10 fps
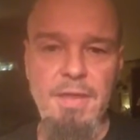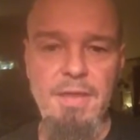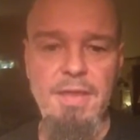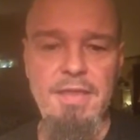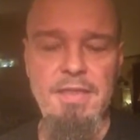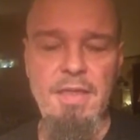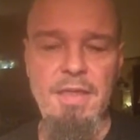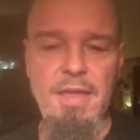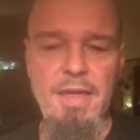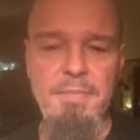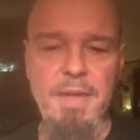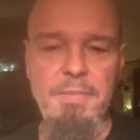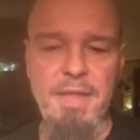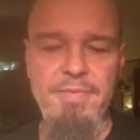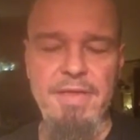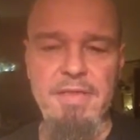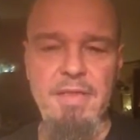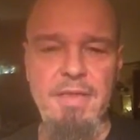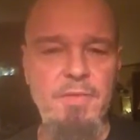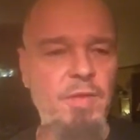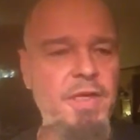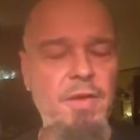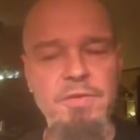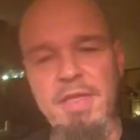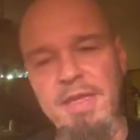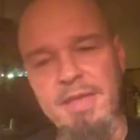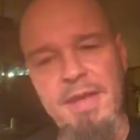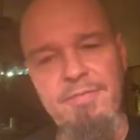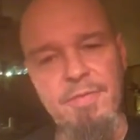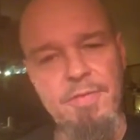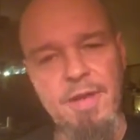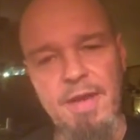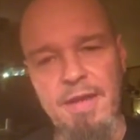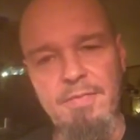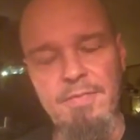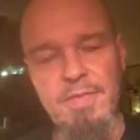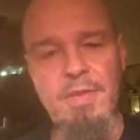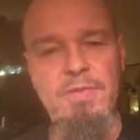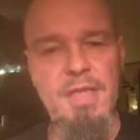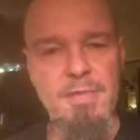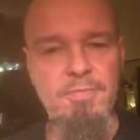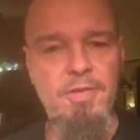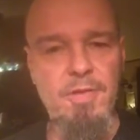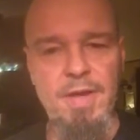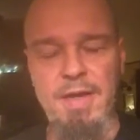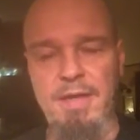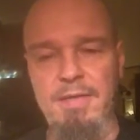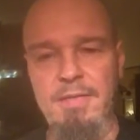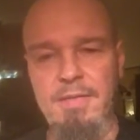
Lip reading: And that's, I believe that's, and we don't take that for granted. We don't take them for granted.